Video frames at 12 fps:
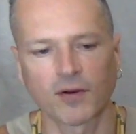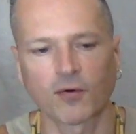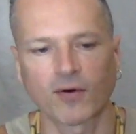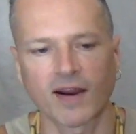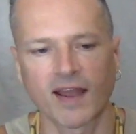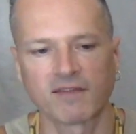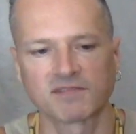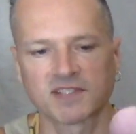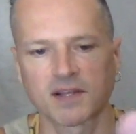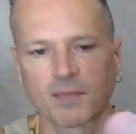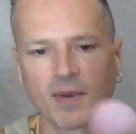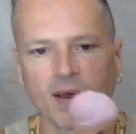Or I have
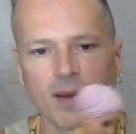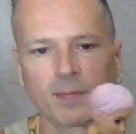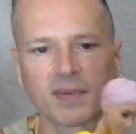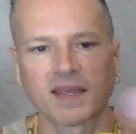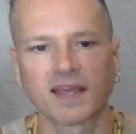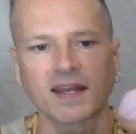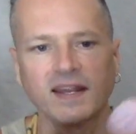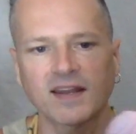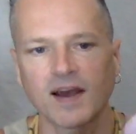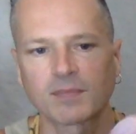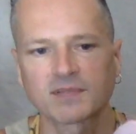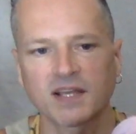some bikini
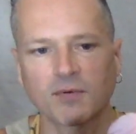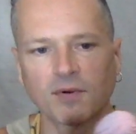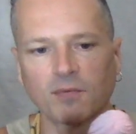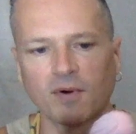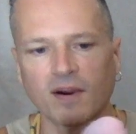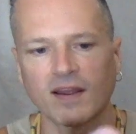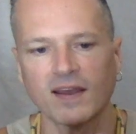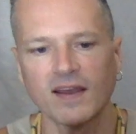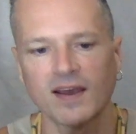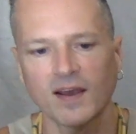tops that would work.